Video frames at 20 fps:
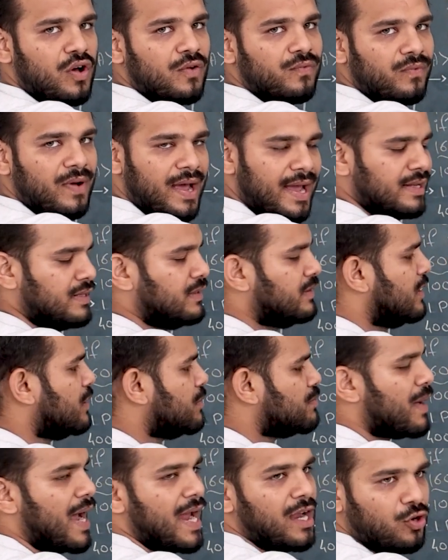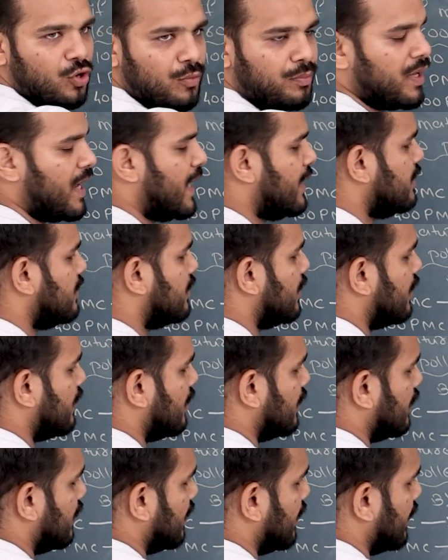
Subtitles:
of anther, bilobed anther.